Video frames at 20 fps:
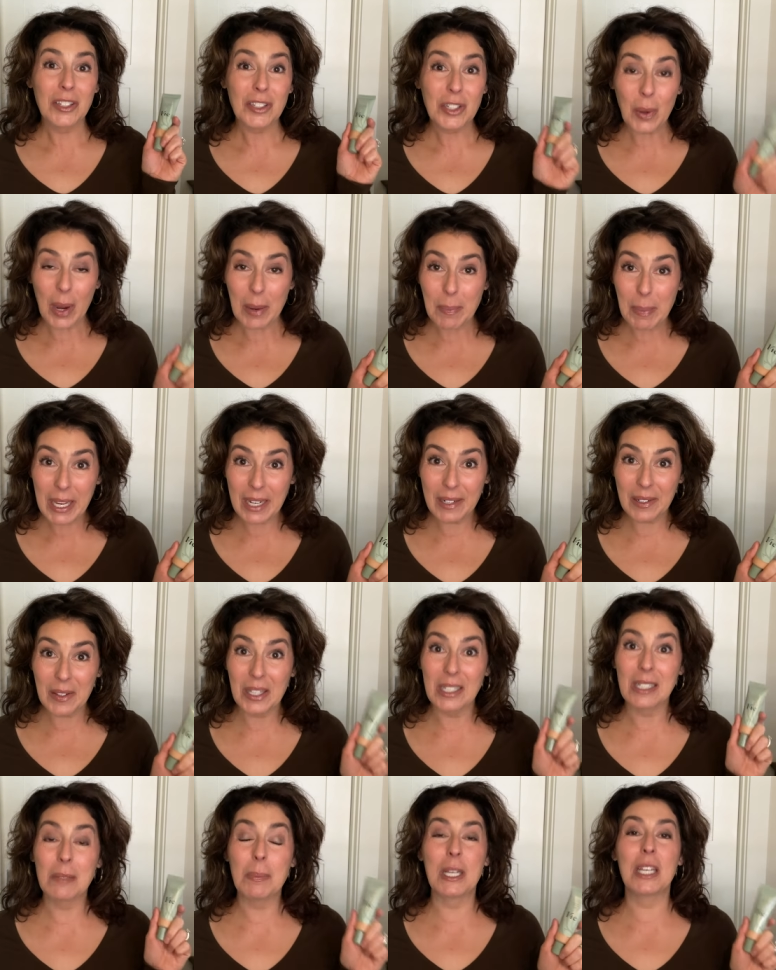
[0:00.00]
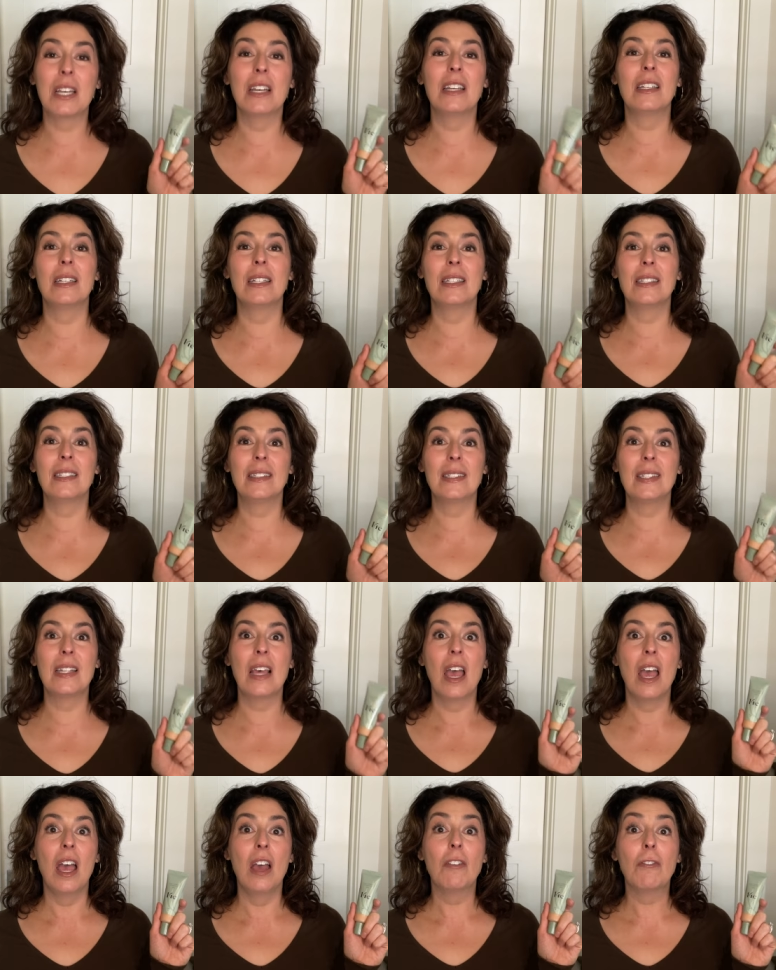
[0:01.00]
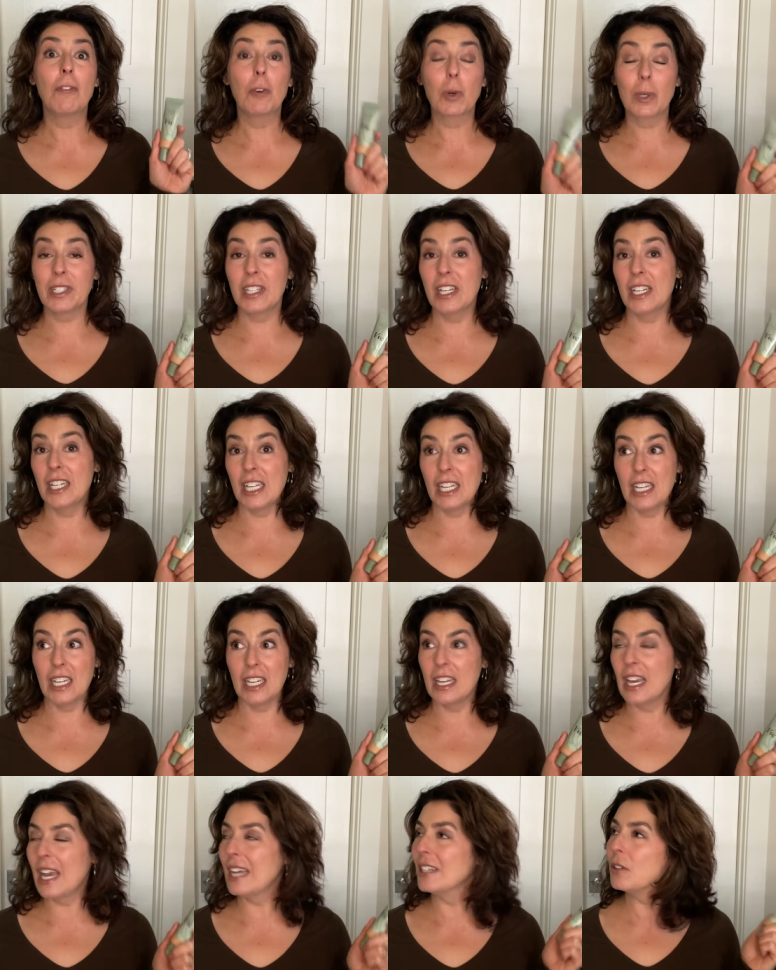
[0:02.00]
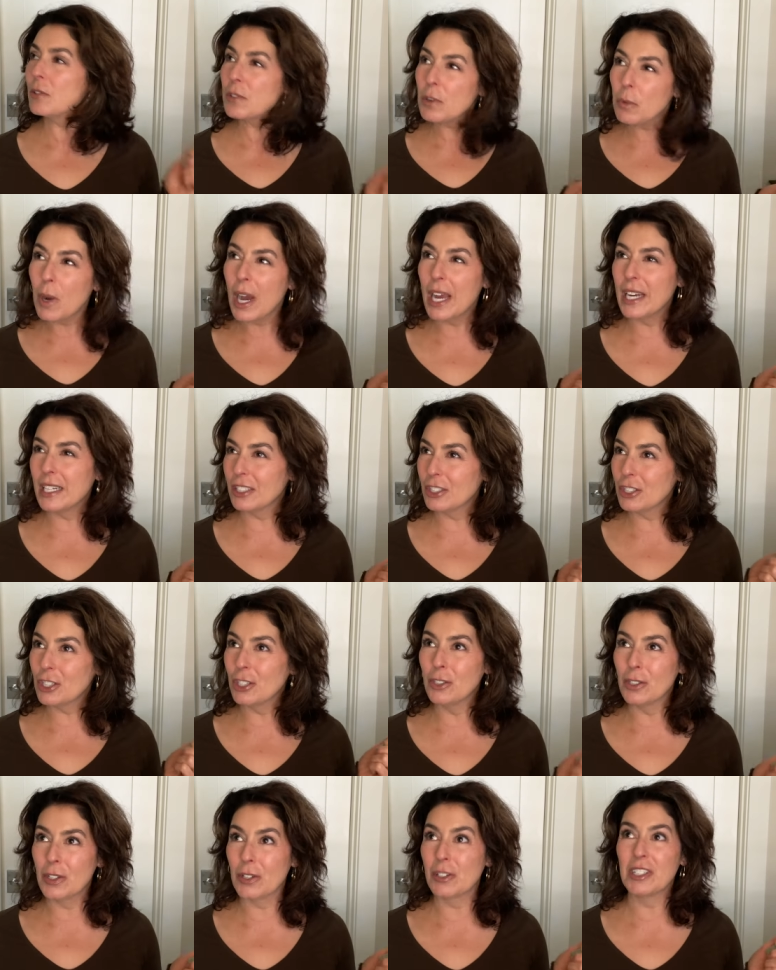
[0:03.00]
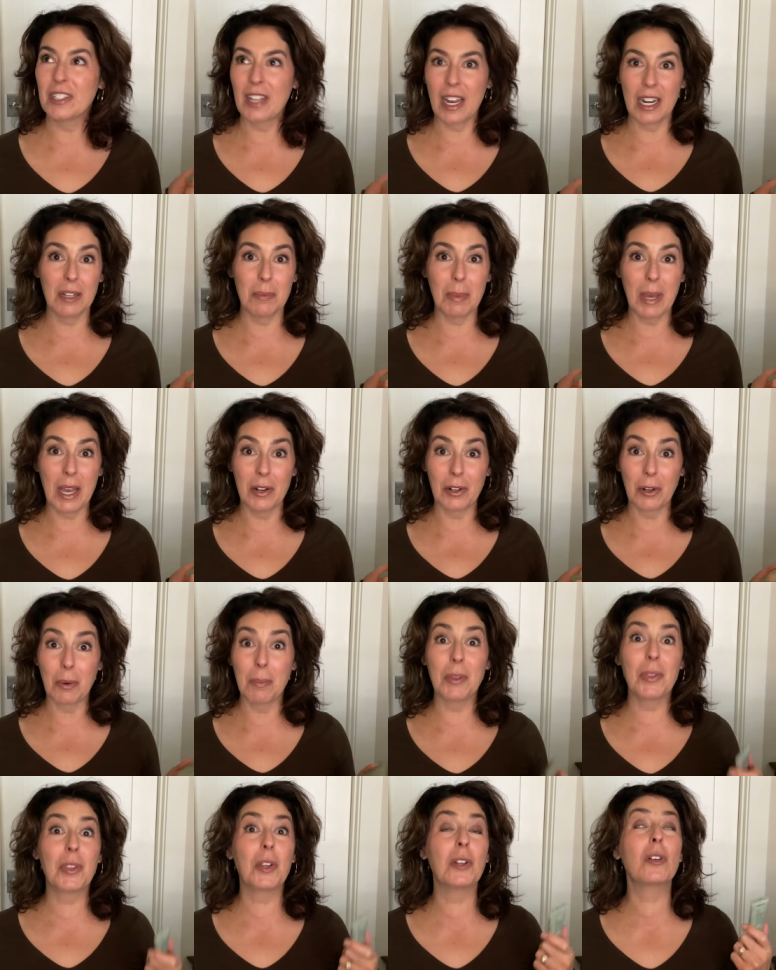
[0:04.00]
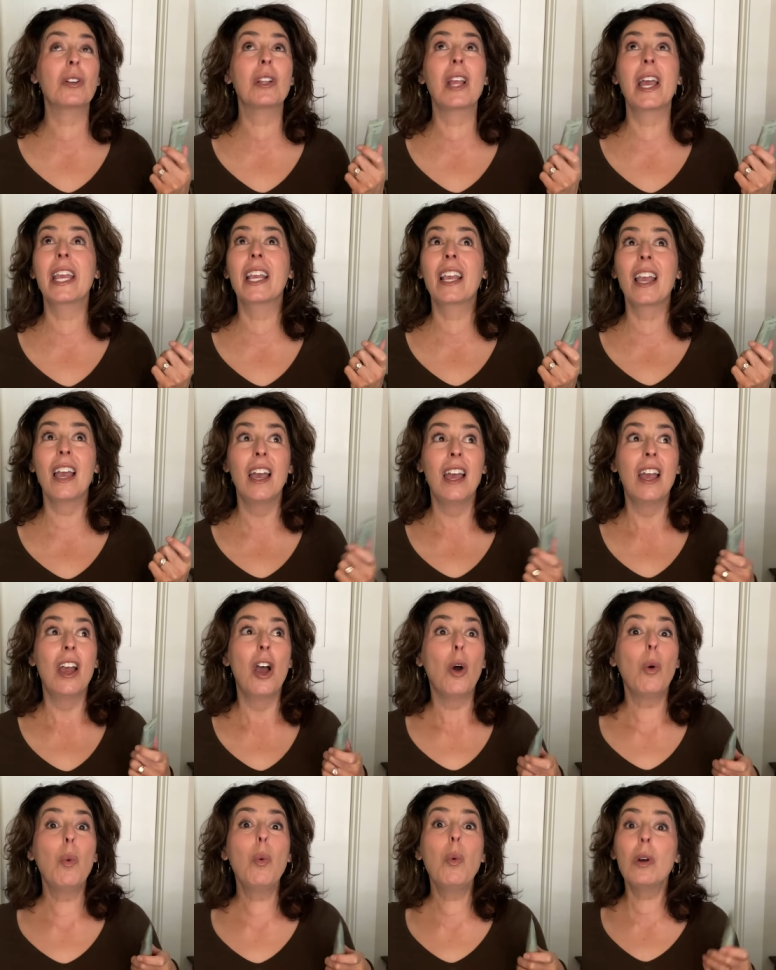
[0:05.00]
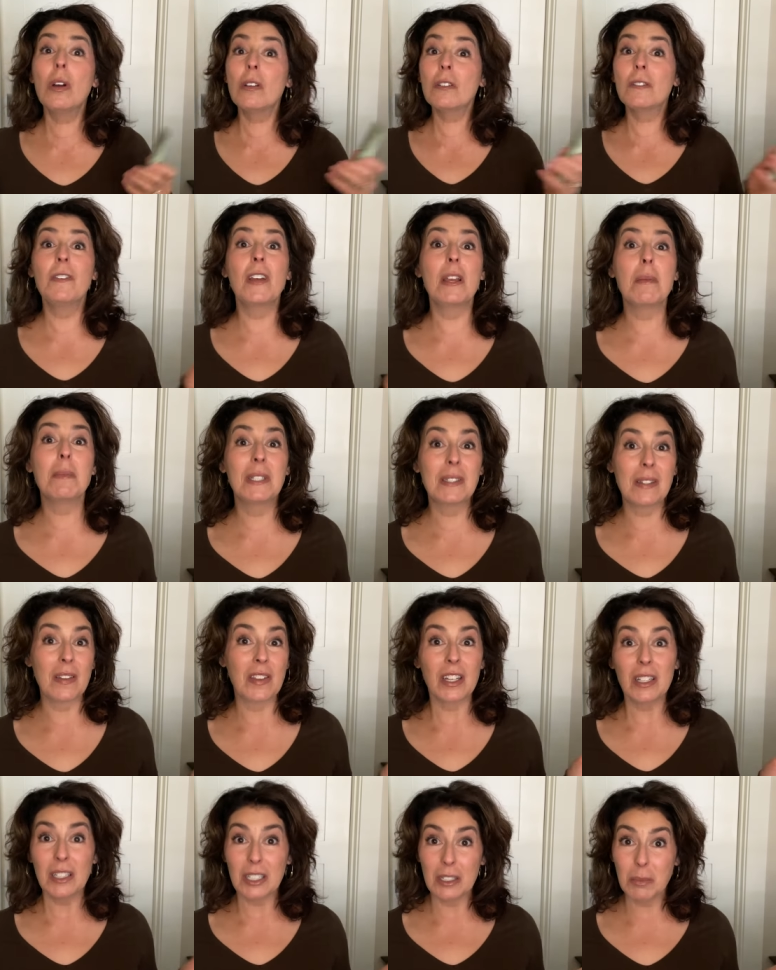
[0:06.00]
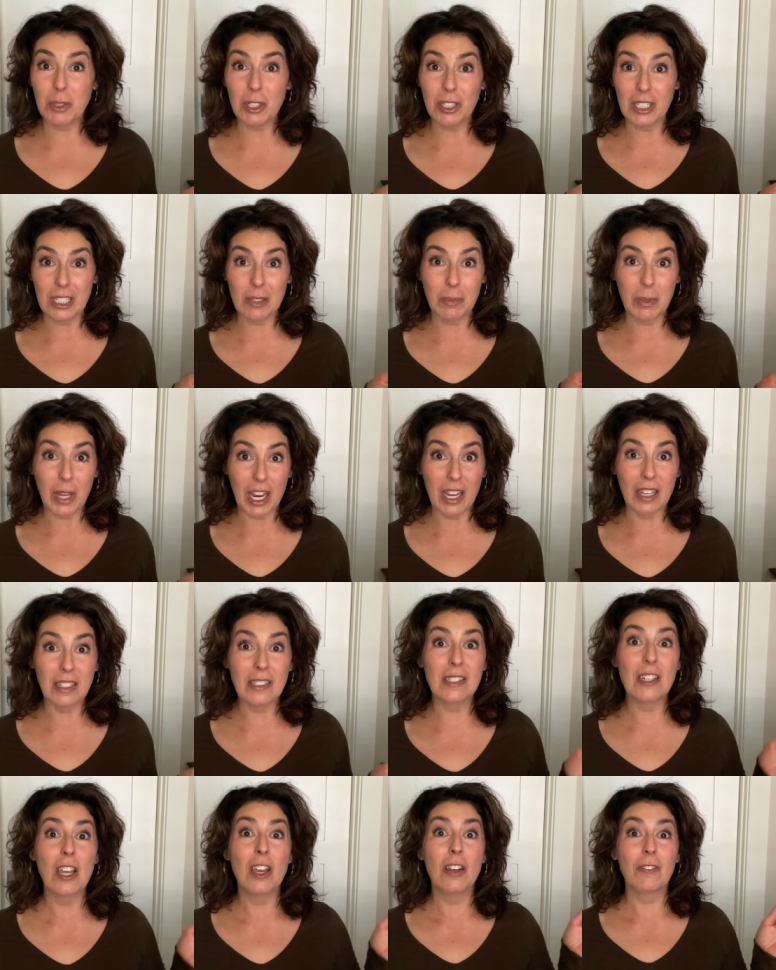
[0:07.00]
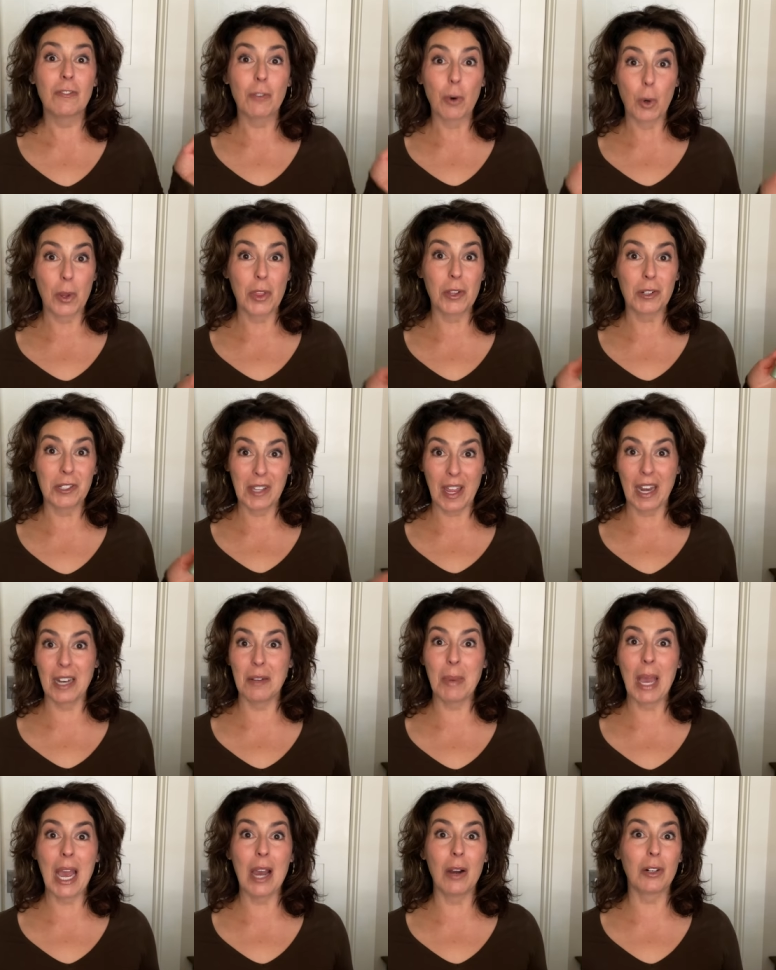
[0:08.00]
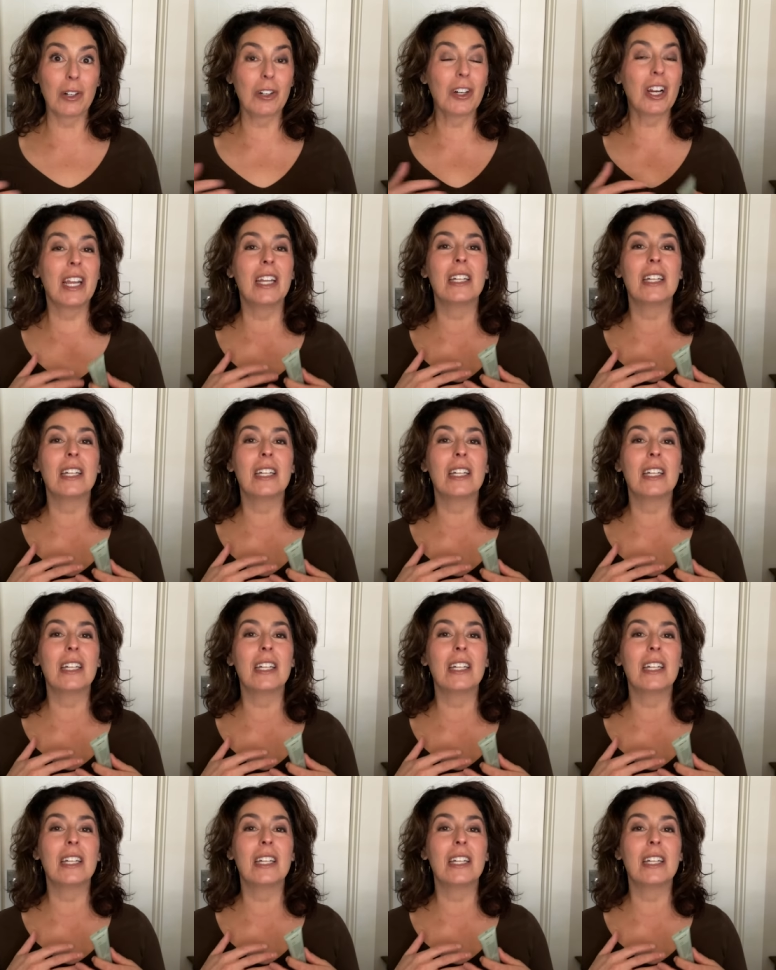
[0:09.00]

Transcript: So I picked this because 14E, I don't know why I didn't choose their setting powder, but they're like world famous in the clean beauty space for their setting powder.